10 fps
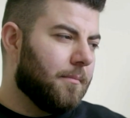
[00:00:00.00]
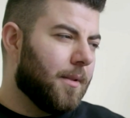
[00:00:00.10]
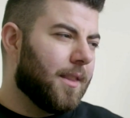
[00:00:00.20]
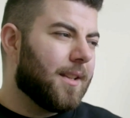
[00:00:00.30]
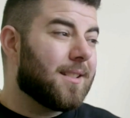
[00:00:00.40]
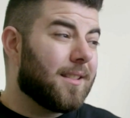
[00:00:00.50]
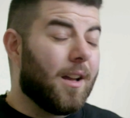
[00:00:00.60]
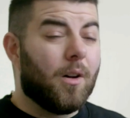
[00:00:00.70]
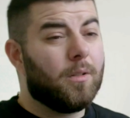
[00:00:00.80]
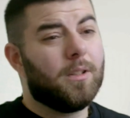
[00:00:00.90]
but that's
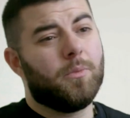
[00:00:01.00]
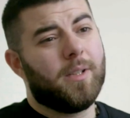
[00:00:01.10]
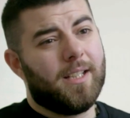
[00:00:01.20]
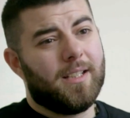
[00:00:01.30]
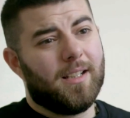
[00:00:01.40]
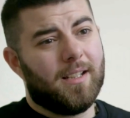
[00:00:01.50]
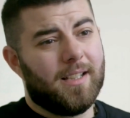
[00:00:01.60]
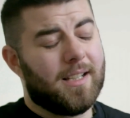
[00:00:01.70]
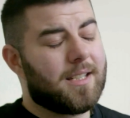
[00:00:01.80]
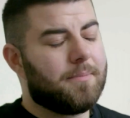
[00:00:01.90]
the only way I
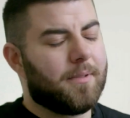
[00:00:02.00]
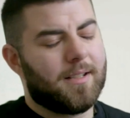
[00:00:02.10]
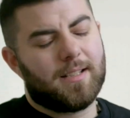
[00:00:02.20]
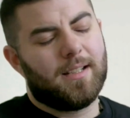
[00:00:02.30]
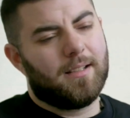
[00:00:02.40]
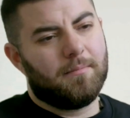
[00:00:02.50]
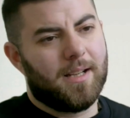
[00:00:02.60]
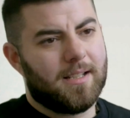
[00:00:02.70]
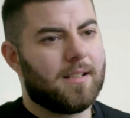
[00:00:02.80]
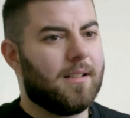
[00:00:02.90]
expressing
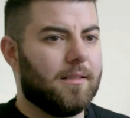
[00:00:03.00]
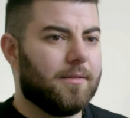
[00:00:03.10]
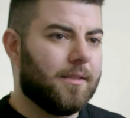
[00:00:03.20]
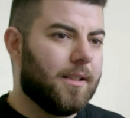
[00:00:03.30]
myself,